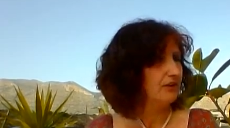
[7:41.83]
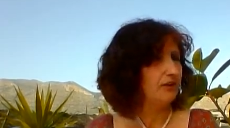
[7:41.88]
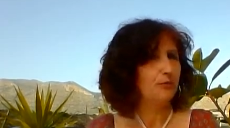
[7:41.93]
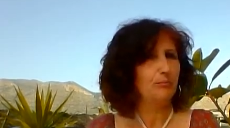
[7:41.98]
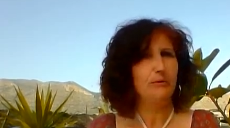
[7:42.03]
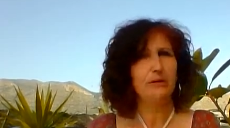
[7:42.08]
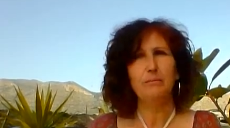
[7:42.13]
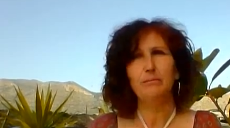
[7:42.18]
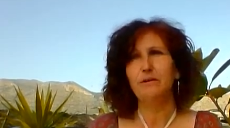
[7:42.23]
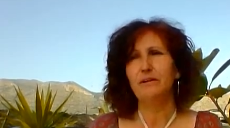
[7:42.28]
the
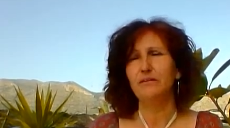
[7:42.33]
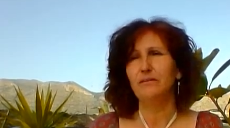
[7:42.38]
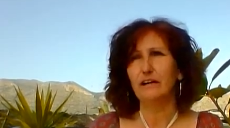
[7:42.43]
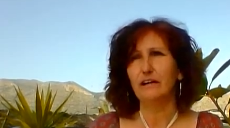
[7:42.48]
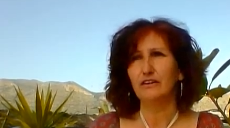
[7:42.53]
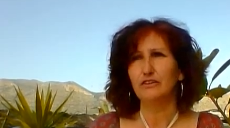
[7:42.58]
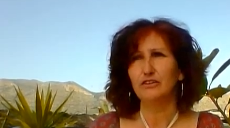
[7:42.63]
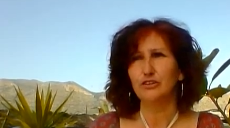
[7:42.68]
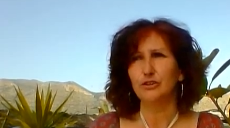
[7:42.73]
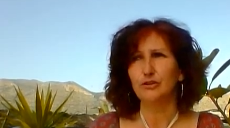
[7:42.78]
people
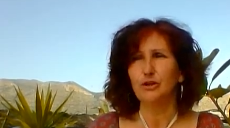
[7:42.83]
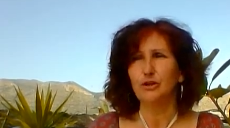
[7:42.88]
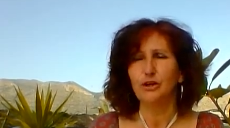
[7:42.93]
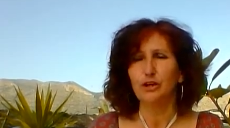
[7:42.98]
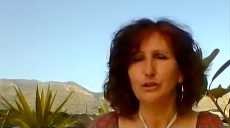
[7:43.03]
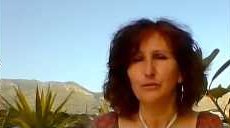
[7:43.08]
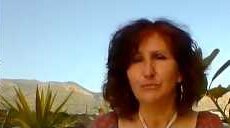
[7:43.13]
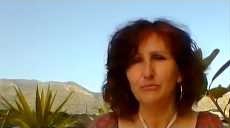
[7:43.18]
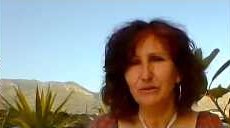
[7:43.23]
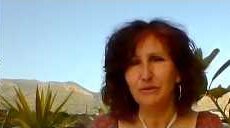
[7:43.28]
around you,
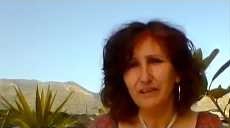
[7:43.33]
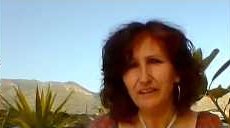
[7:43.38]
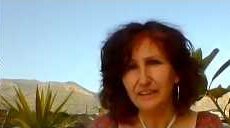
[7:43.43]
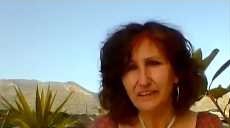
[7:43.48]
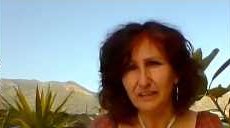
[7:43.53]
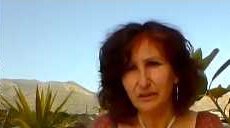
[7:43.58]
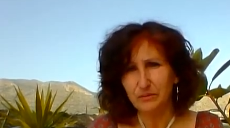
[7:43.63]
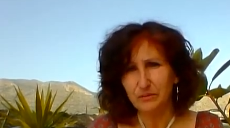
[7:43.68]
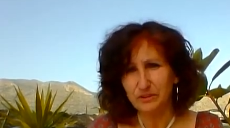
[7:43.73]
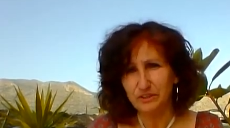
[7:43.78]
be
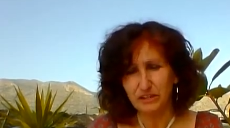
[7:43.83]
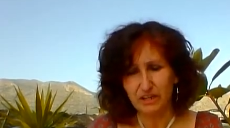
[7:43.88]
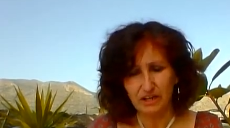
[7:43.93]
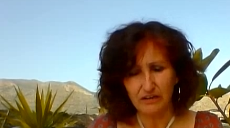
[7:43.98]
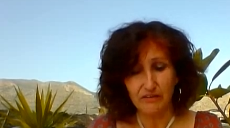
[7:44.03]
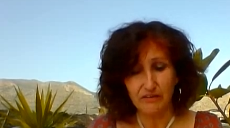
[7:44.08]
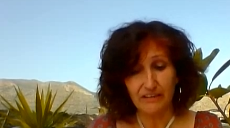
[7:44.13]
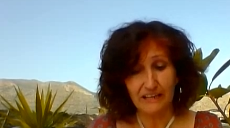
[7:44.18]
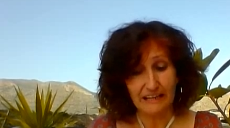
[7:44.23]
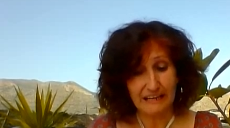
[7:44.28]
the
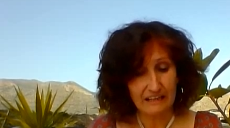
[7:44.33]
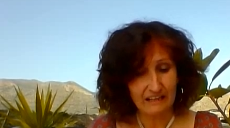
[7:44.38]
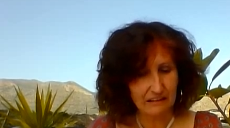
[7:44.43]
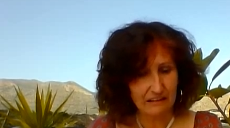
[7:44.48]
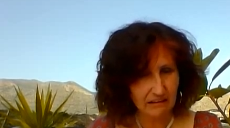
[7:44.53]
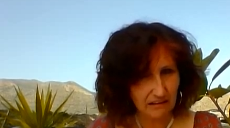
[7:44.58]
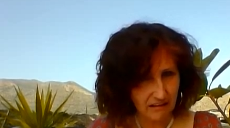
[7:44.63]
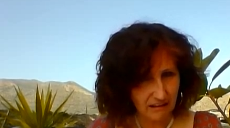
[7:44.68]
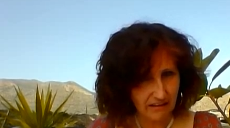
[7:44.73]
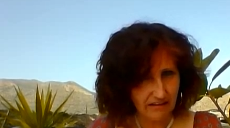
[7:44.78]
observer
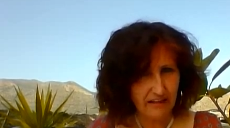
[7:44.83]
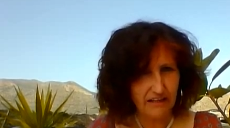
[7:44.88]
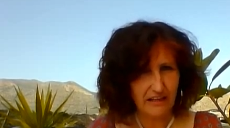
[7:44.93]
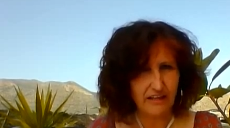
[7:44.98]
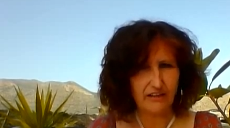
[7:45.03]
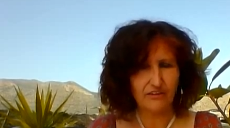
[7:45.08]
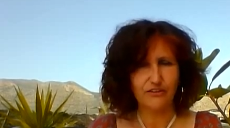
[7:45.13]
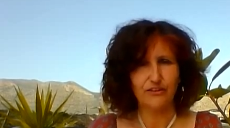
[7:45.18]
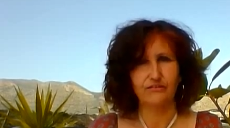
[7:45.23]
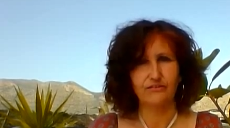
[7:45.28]
and learn
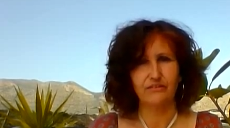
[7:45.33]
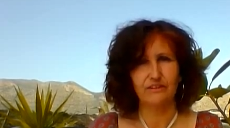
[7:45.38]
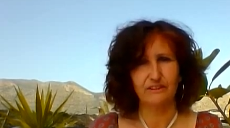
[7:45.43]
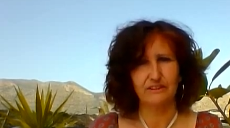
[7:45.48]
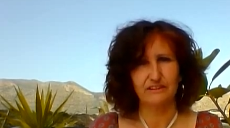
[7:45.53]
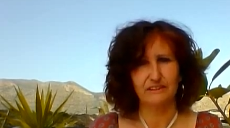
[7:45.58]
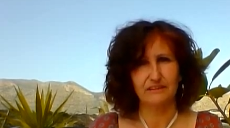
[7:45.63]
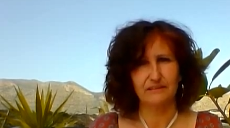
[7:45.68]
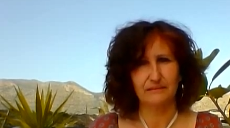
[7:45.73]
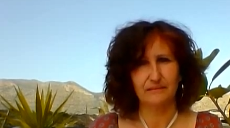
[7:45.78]
out of
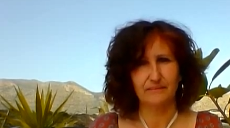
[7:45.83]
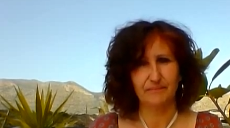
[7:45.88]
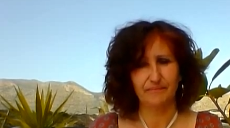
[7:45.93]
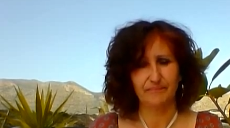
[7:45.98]
it.